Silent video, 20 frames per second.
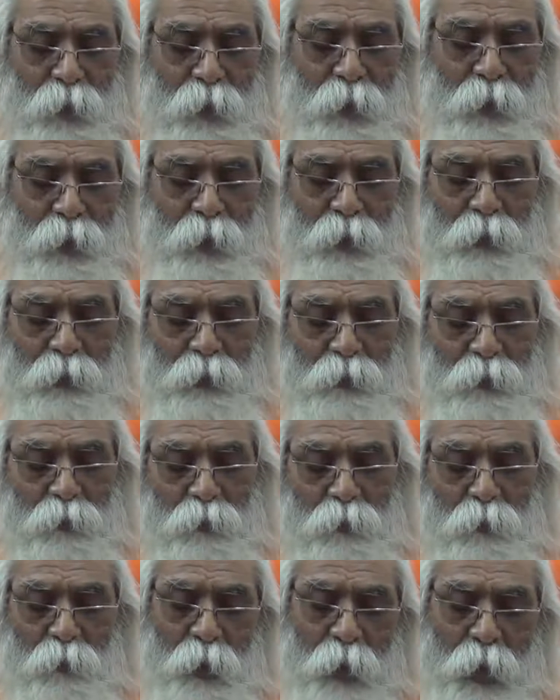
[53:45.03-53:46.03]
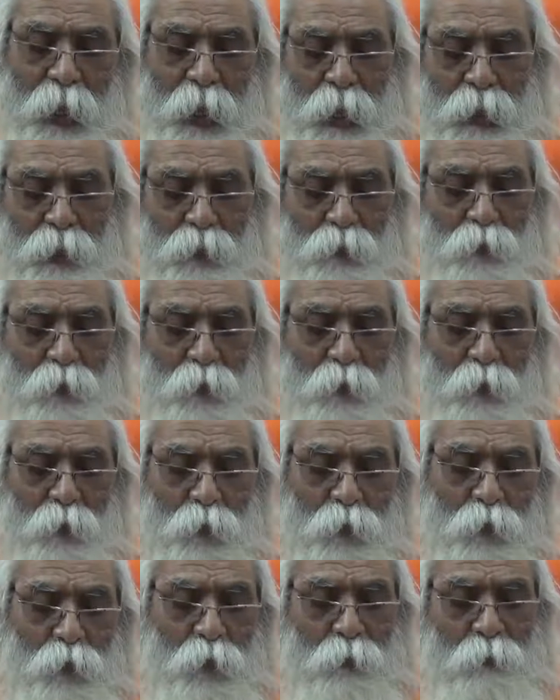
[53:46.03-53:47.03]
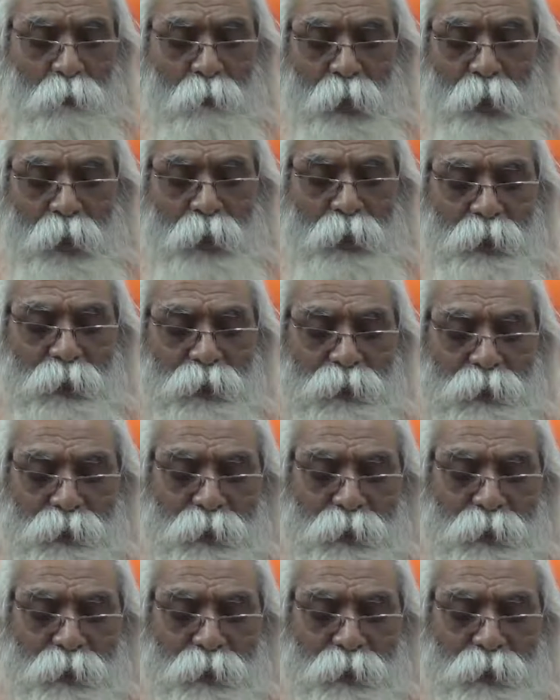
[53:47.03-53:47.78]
and your mind is